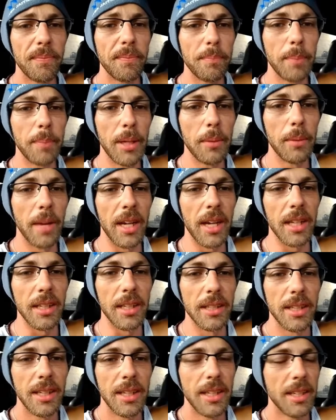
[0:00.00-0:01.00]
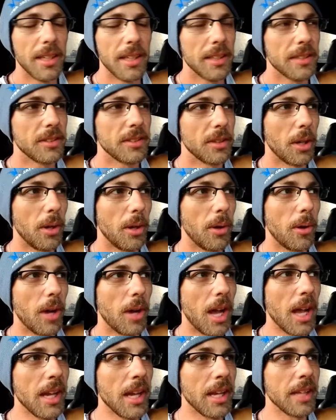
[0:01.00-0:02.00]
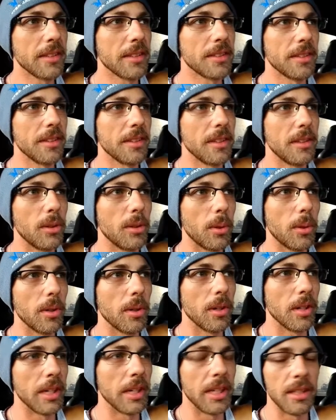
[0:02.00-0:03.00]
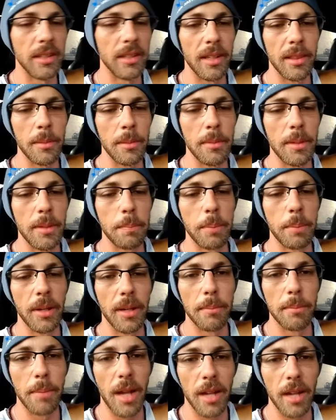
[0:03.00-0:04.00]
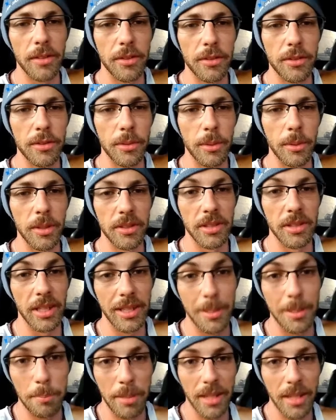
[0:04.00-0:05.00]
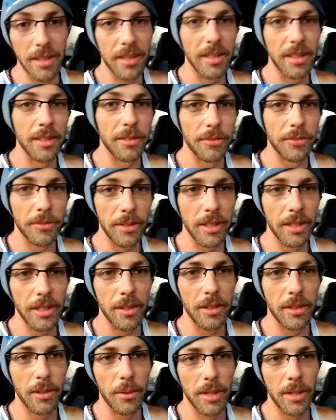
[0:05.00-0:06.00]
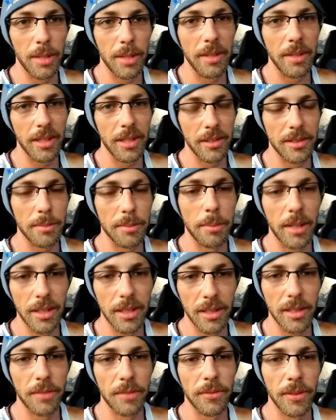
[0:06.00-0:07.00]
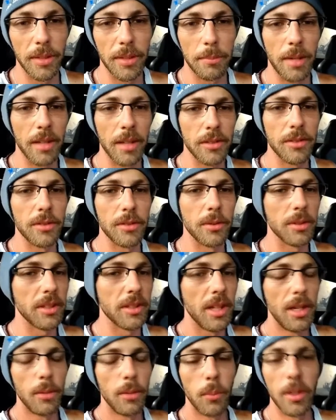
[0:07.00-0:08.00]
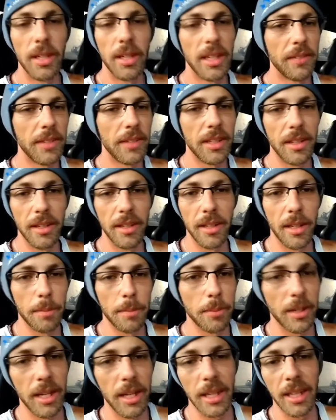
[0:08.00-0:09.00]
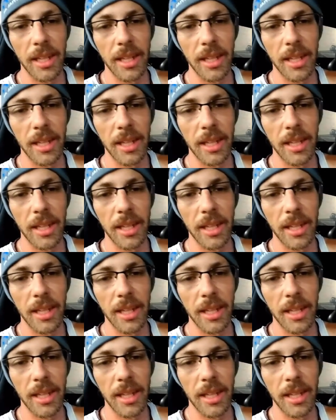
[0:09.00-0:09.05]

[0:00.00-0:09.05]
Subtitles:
be ready. So I answer the door in nothing but a pair of boxer shorts, and the button in the front, y'all know what I mean, there's a button in the front of boxer shorts, wasn't even done up, right?